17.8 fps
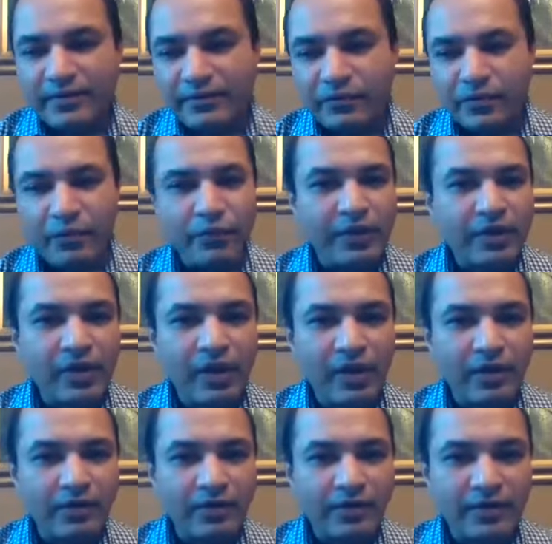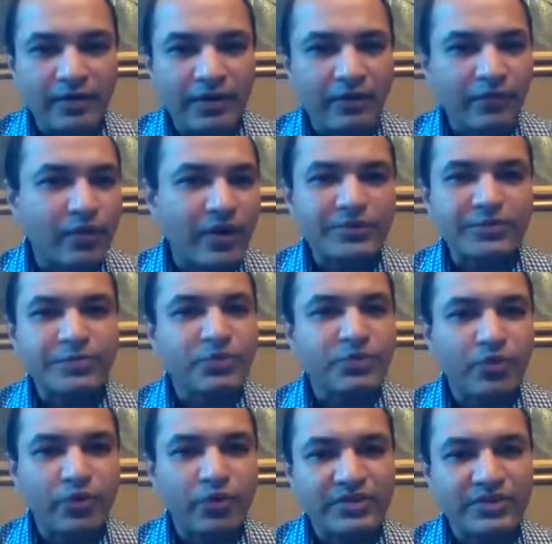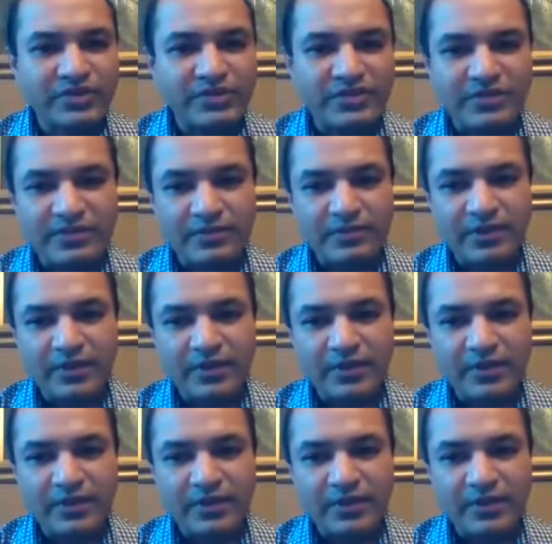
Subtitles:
what we call our respiratory system,